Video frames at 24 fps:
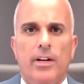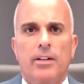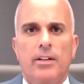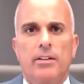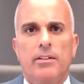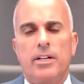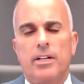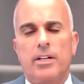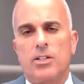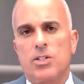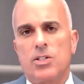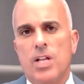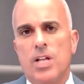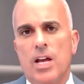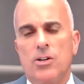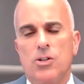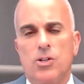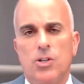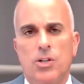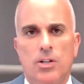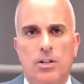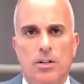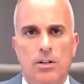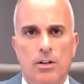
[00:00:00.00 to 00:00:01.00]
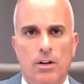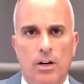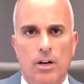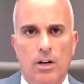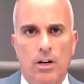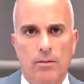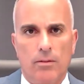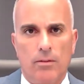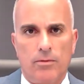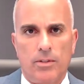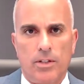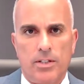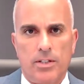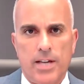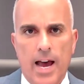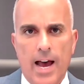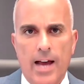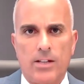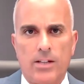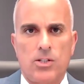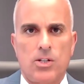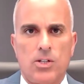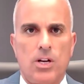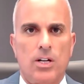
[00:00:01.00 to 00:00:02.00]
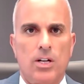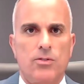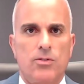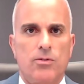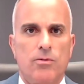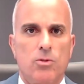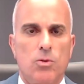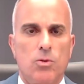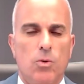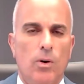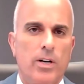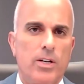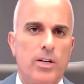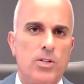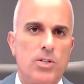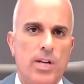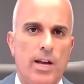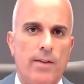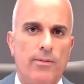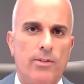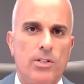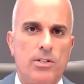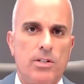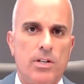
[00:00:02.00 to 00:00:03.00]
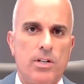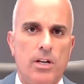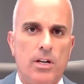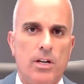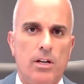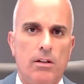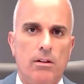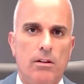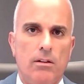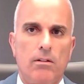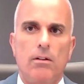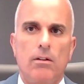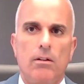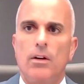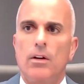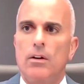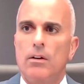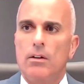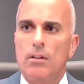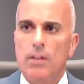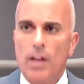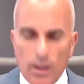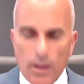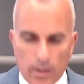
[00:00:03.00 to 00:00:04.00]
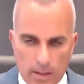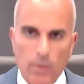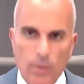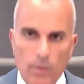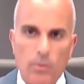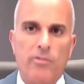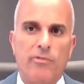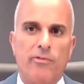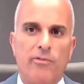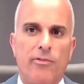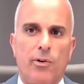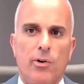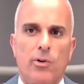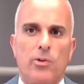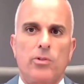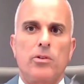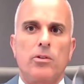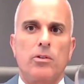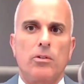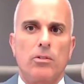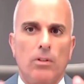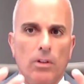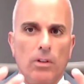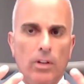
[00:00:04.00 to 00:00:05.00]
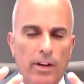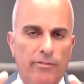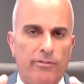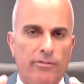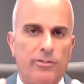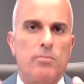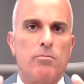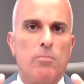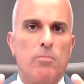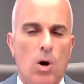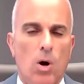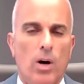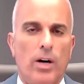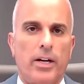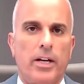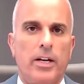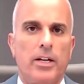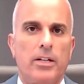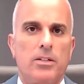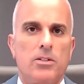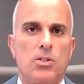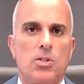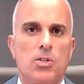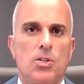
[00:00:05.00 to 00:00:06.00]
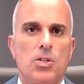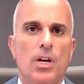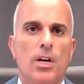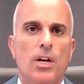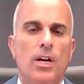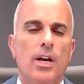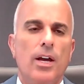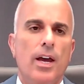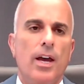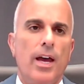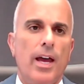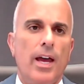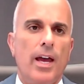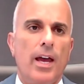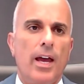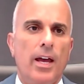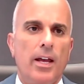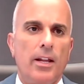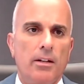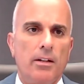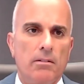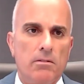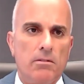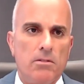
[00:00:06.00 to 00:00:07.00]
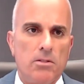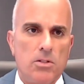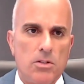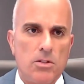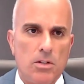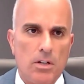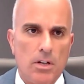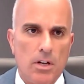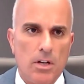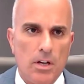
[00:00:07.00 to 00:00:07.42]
the extension of the tax cuts from 2017, that would further lift markets and